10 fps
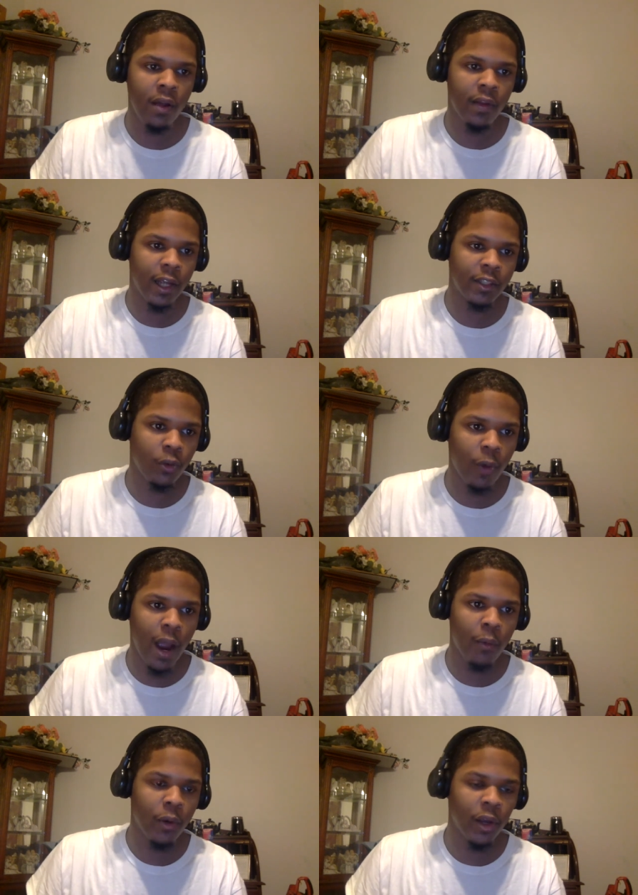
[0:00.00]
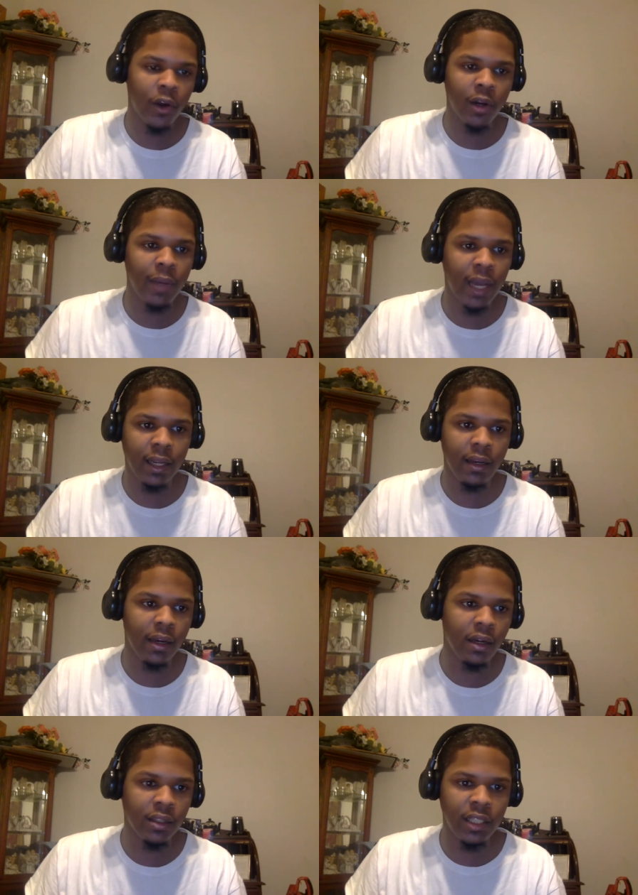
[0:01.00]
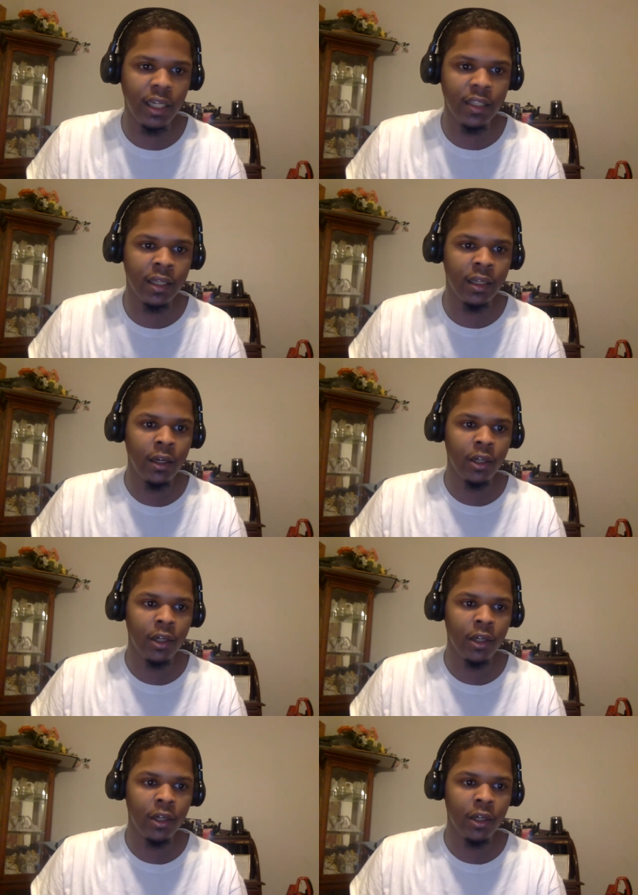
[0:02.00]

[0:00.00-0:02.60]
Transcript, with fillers: That's around where they're going to be at the end of the season.